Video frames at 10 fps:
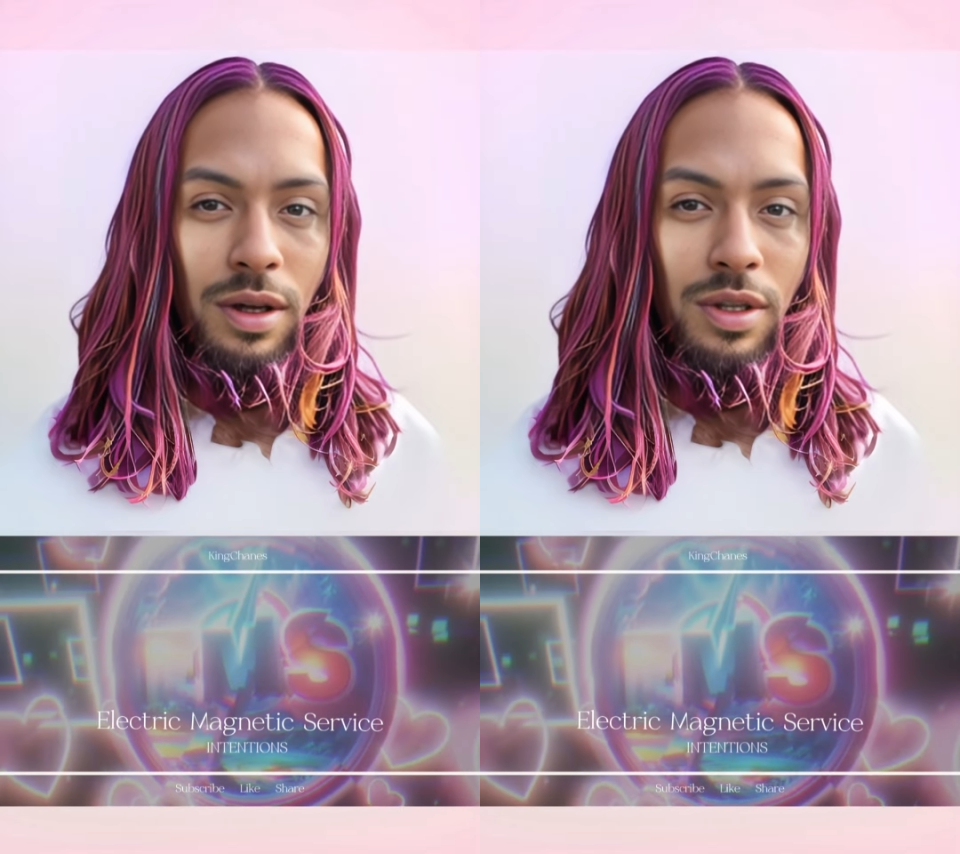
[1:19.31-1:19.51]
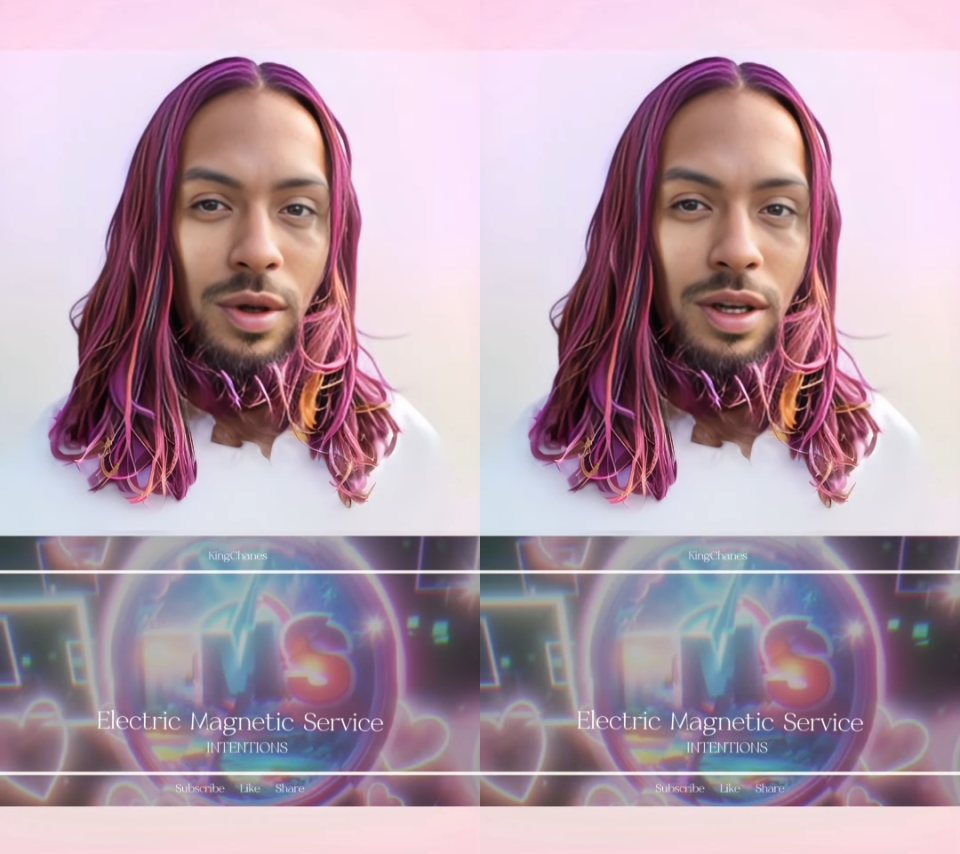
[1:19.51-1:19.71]

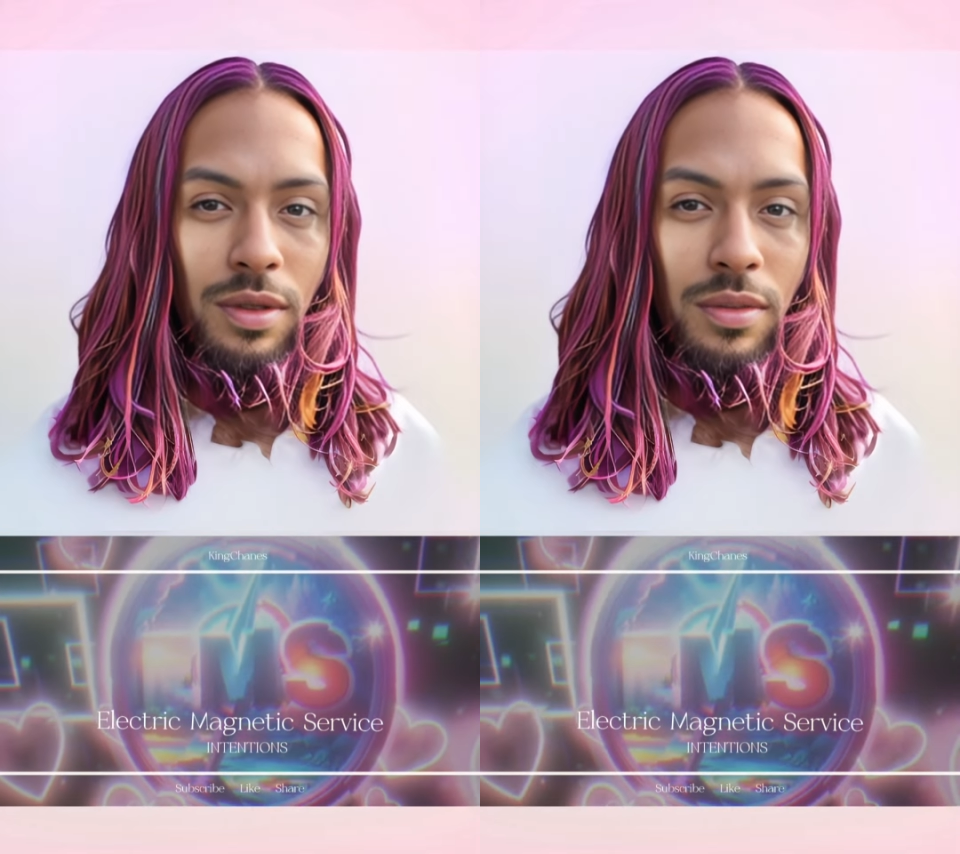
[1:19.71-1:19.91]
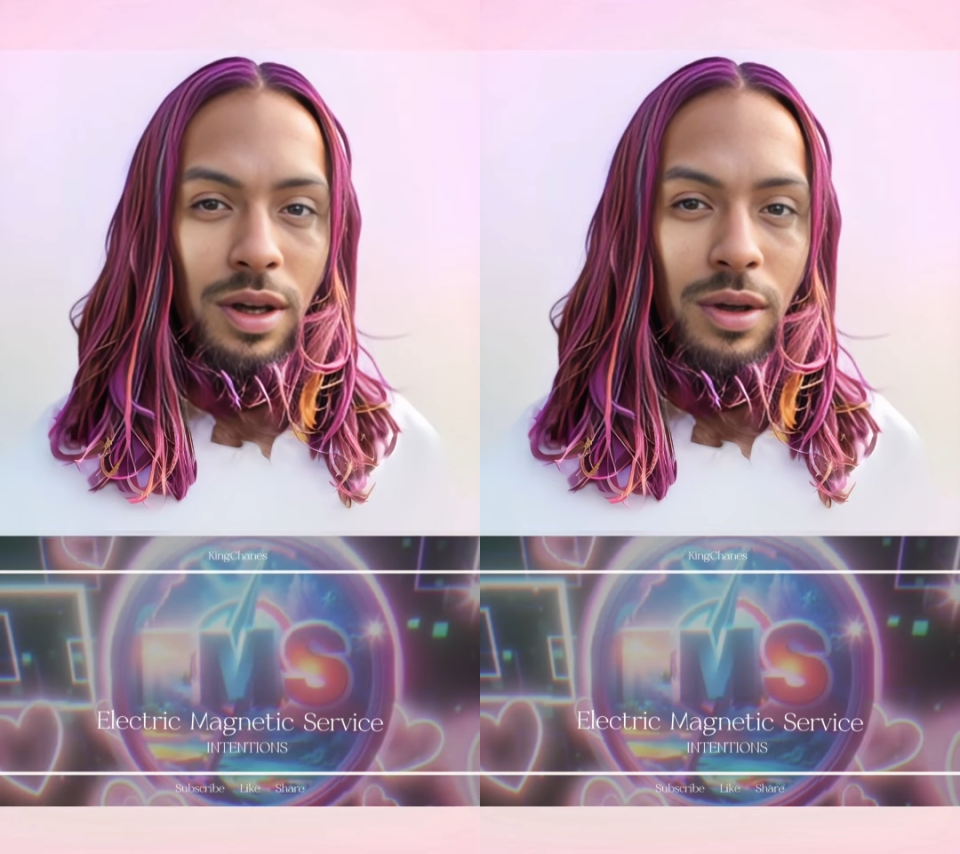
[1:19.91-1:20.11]
and
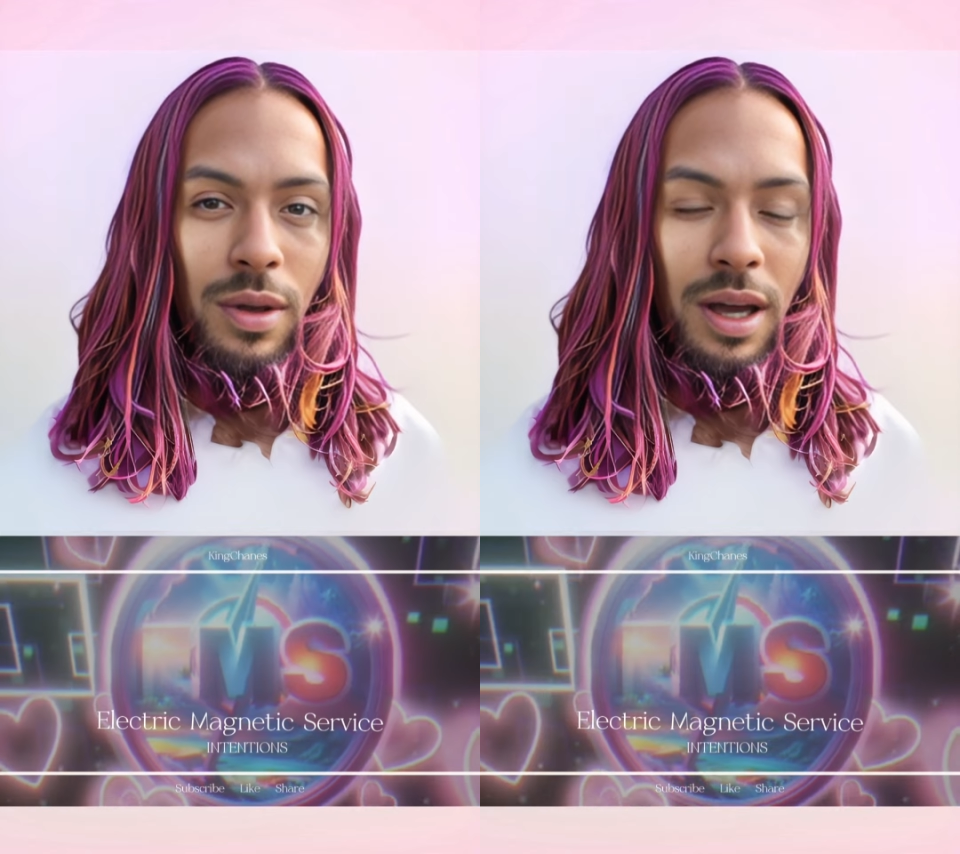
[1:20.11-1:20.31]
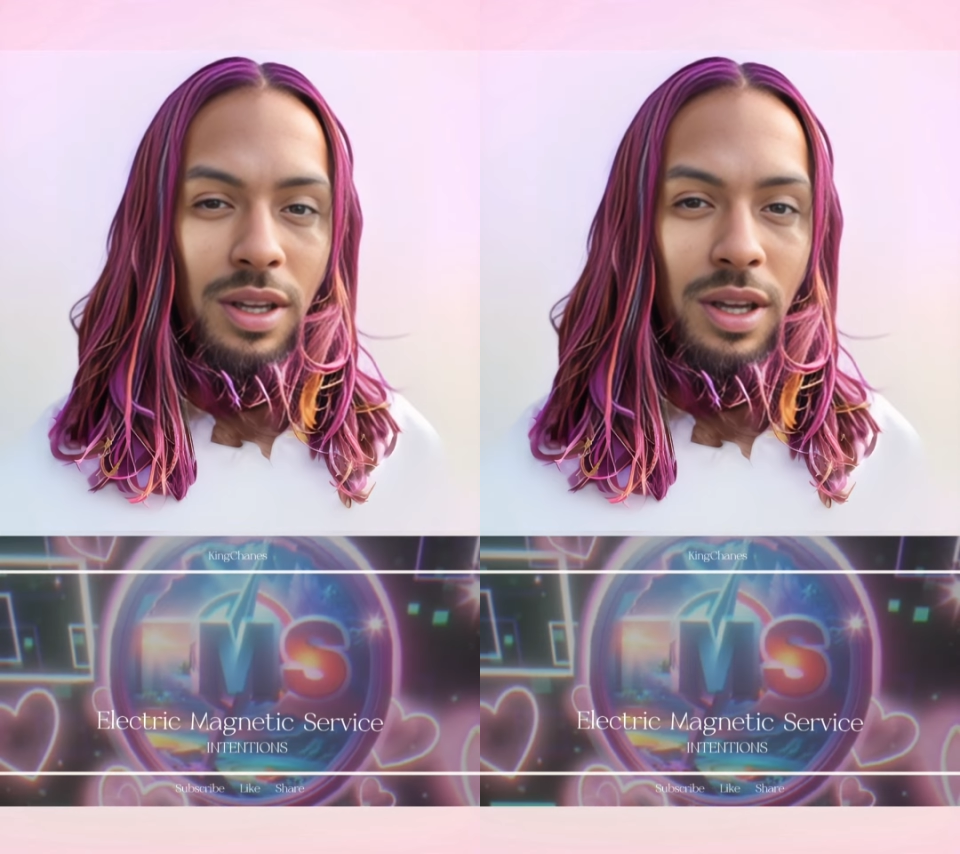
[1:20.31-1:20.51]
transfigure
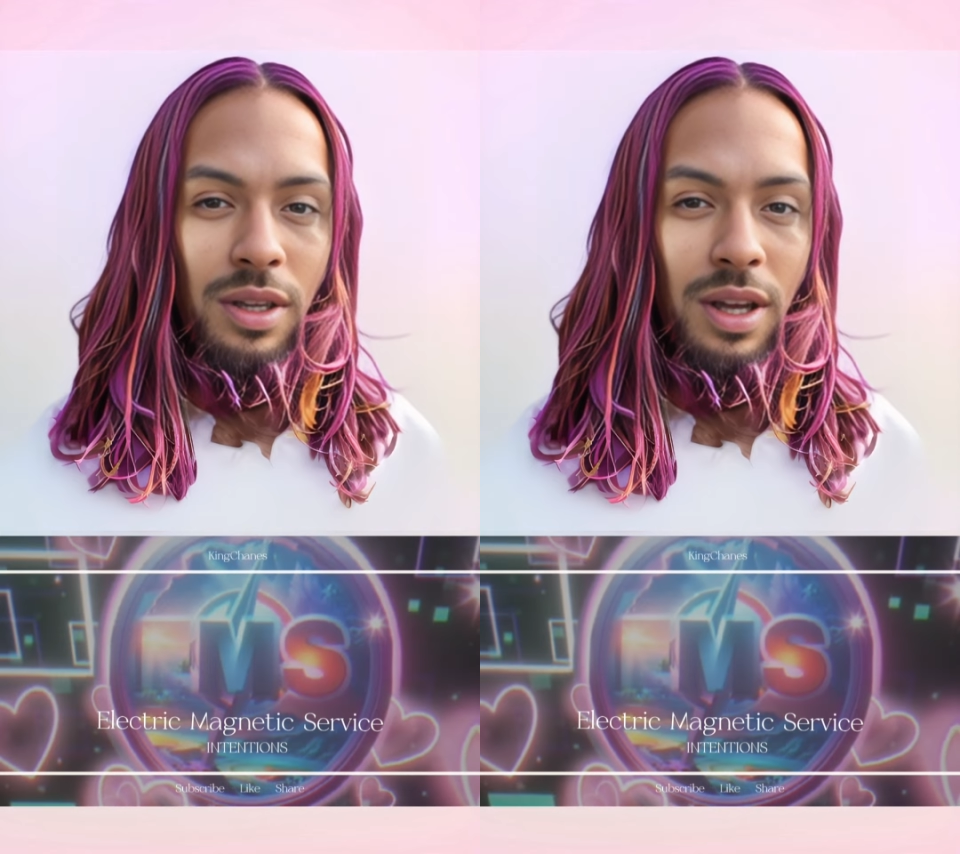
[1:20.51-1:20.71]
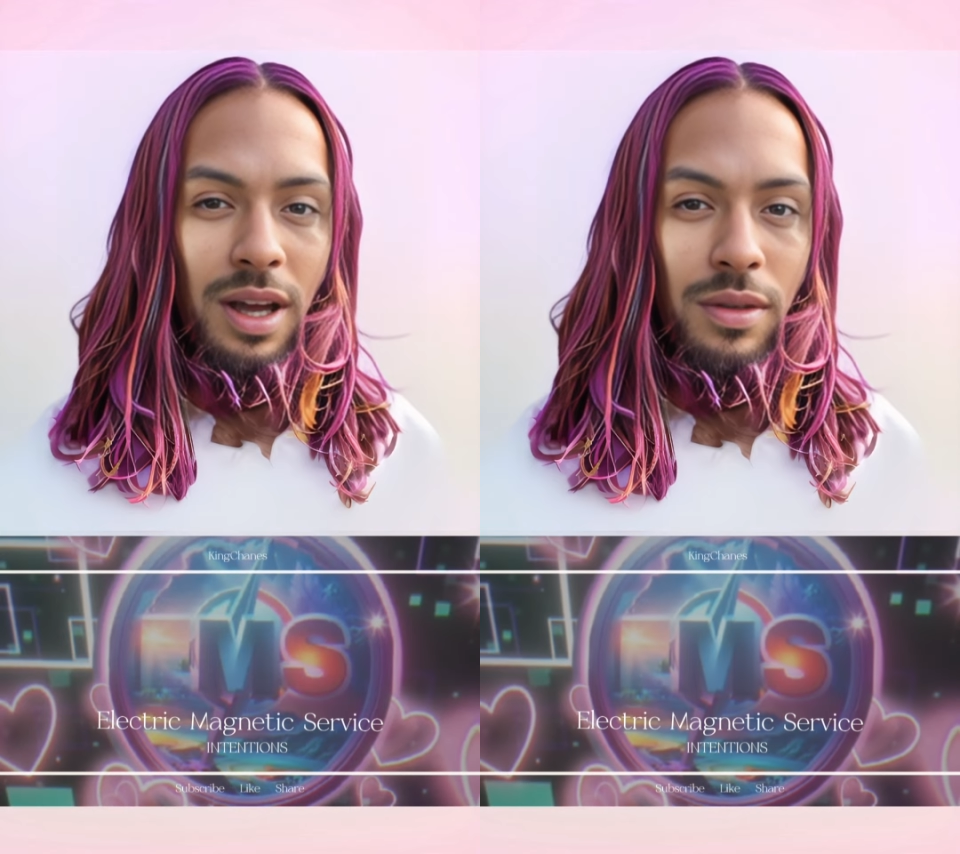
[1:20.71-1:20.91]
my
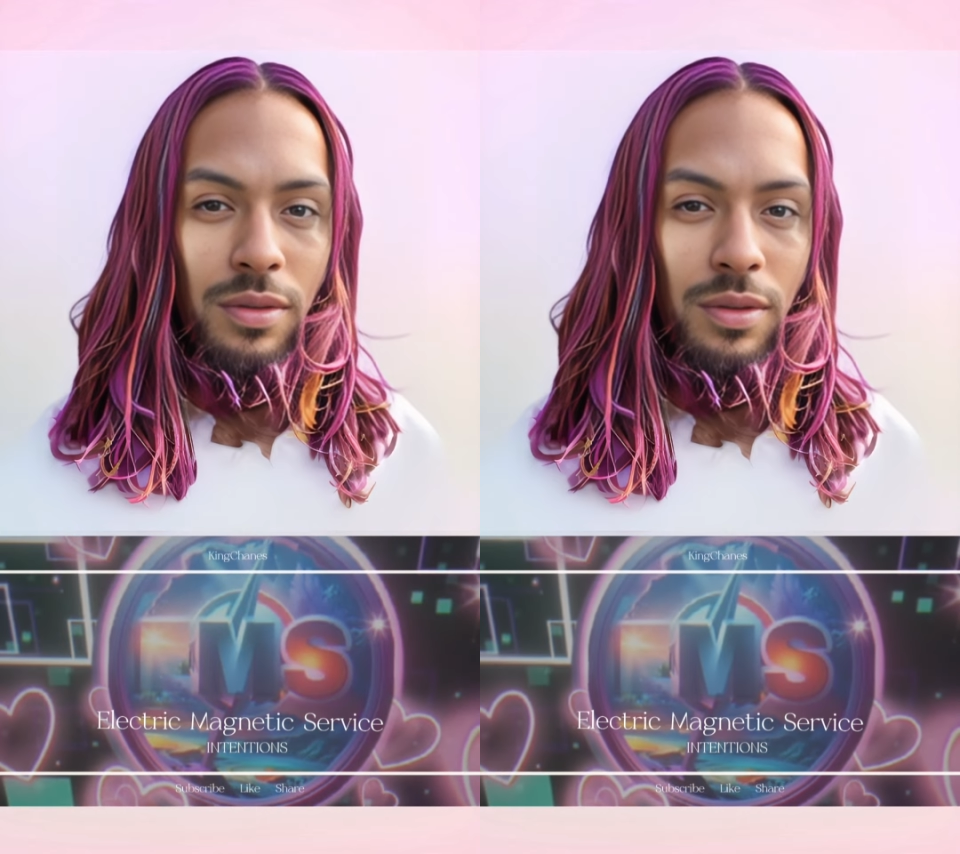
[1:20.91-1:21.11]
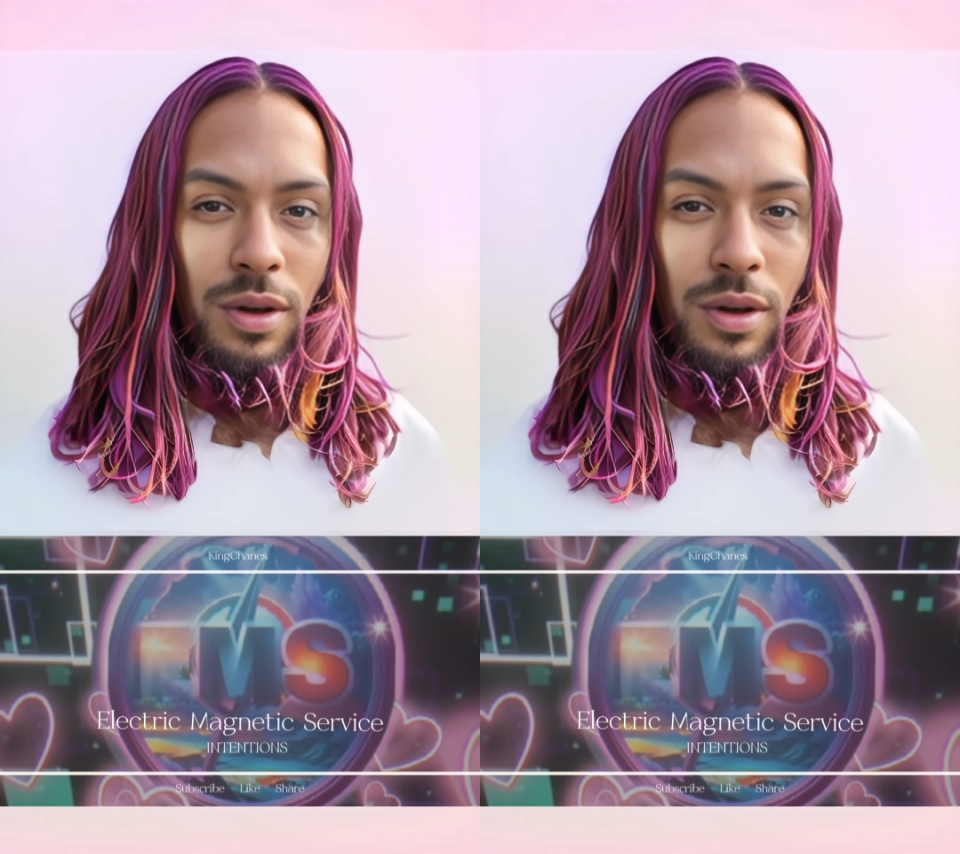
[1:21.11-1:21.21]
DNA,